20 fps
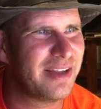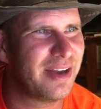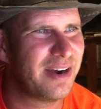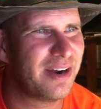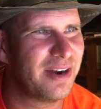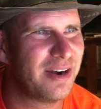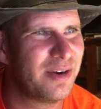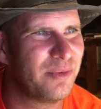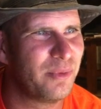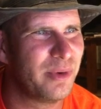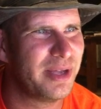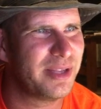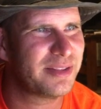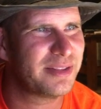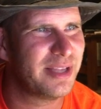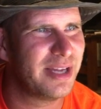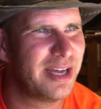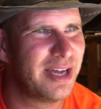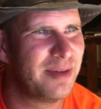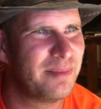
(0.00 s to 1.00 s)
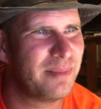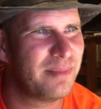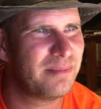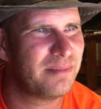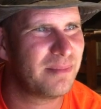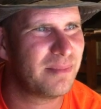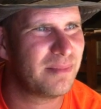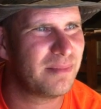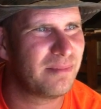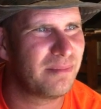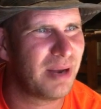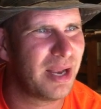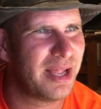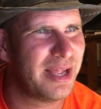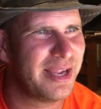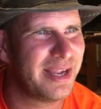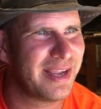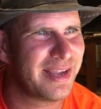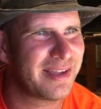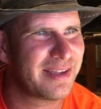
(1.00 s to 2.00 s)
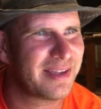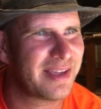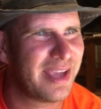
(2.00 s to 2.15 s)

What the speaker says: learn with them blank.